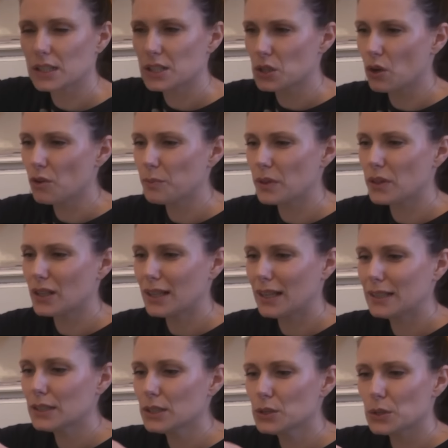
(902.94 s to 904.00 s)
soft, but they're
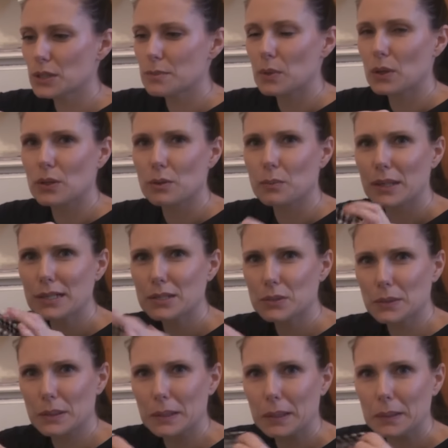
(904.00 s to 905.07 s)
kind of too small at the waist, so
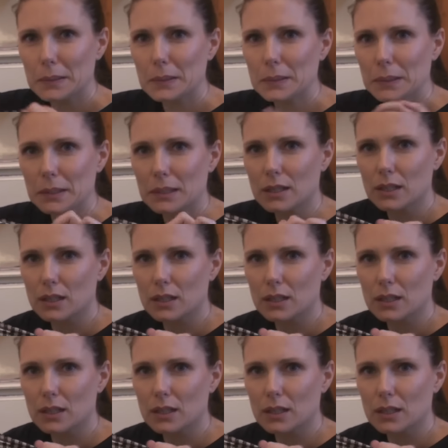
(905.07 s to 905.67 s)
they kind of like